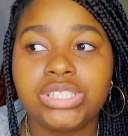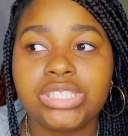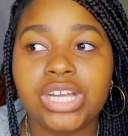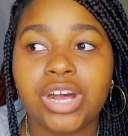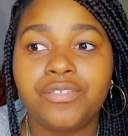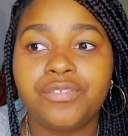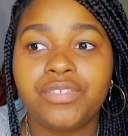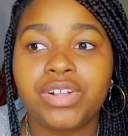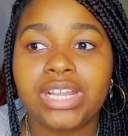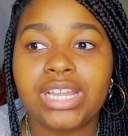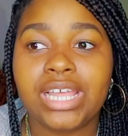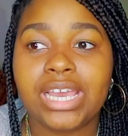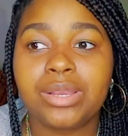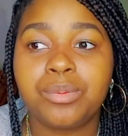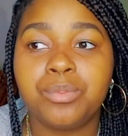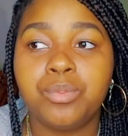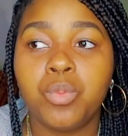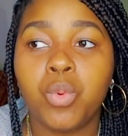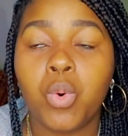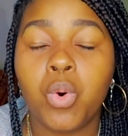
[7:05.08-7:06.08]
stuff are
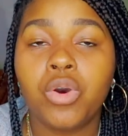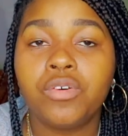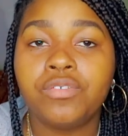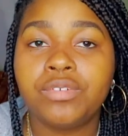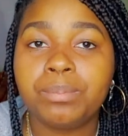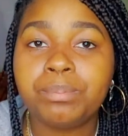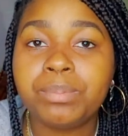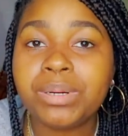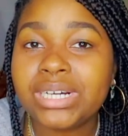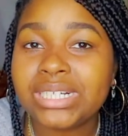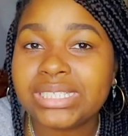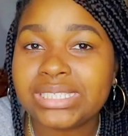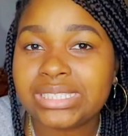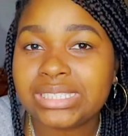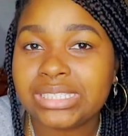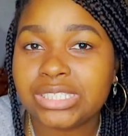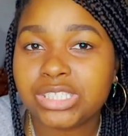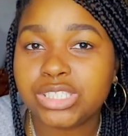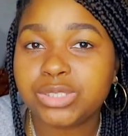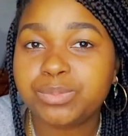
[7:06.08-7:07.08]
like more of a
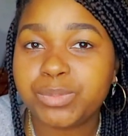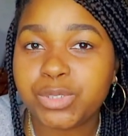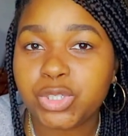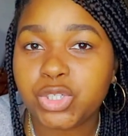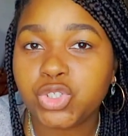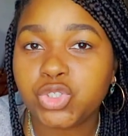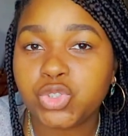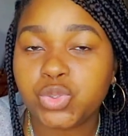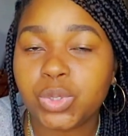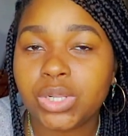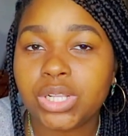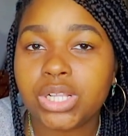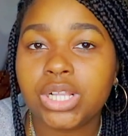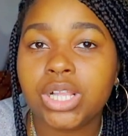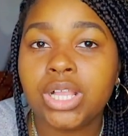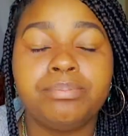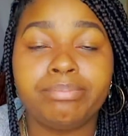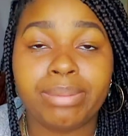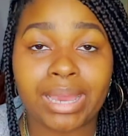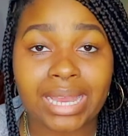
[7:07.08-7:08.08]
personal
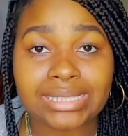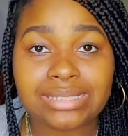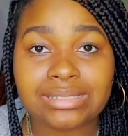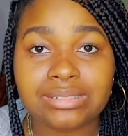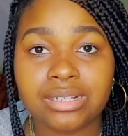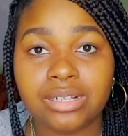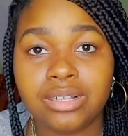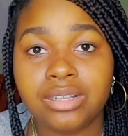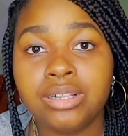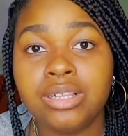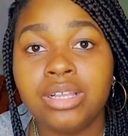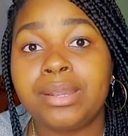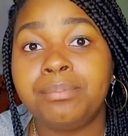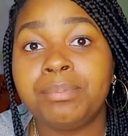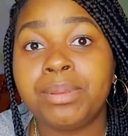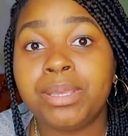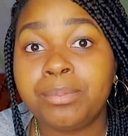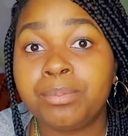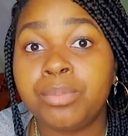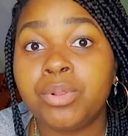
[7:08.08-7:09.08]
spiritual battle
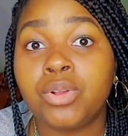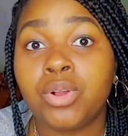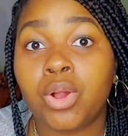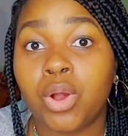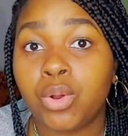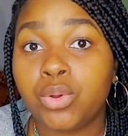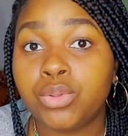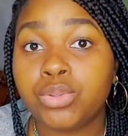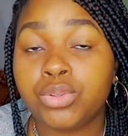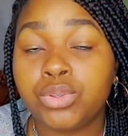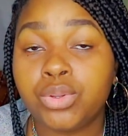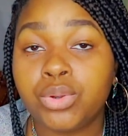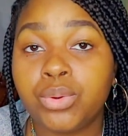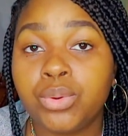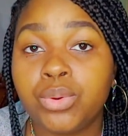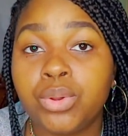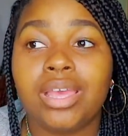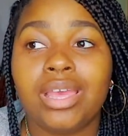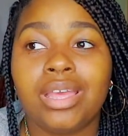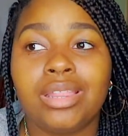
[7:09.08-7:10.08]
that people go
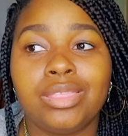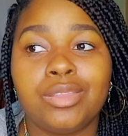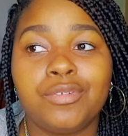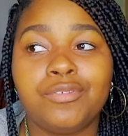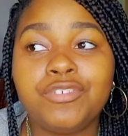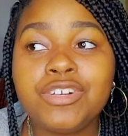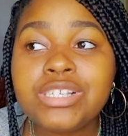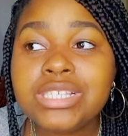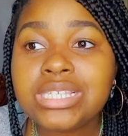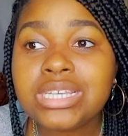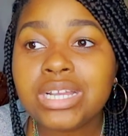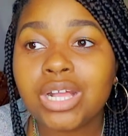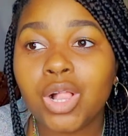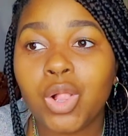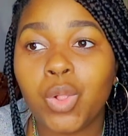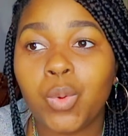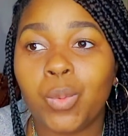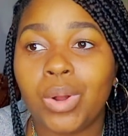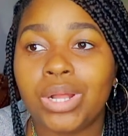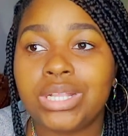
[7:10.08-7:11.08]
through, and the
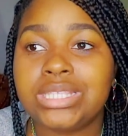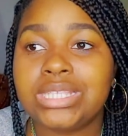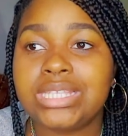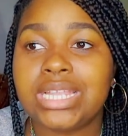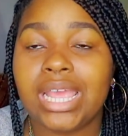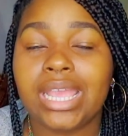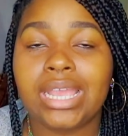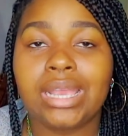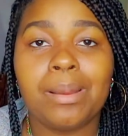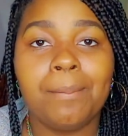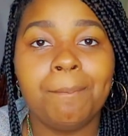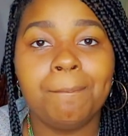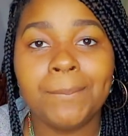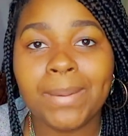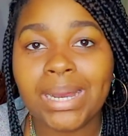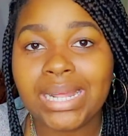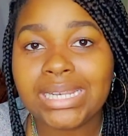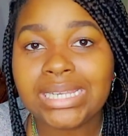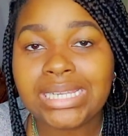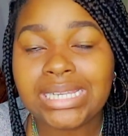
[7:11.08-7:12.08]
physical ones like
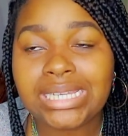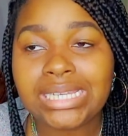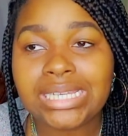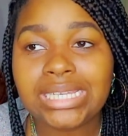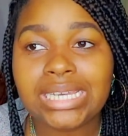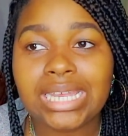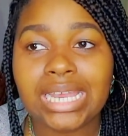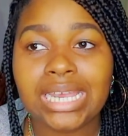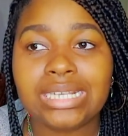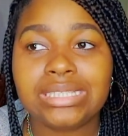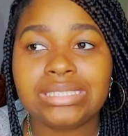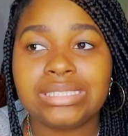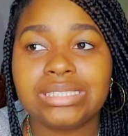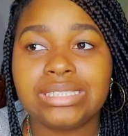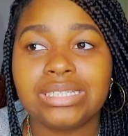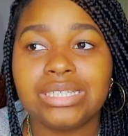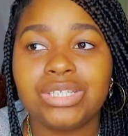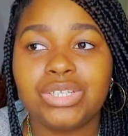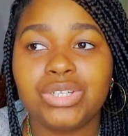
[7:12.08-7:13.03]
money and,